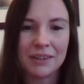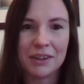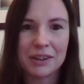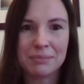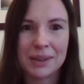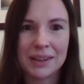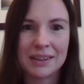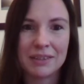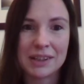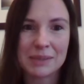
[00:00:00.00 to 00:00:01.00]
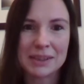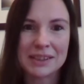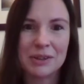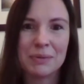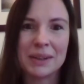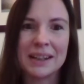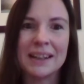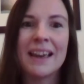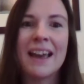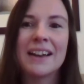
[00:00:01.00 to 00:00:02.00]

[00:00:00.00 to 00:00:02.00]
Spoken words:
Garden by Erasmus Darwin,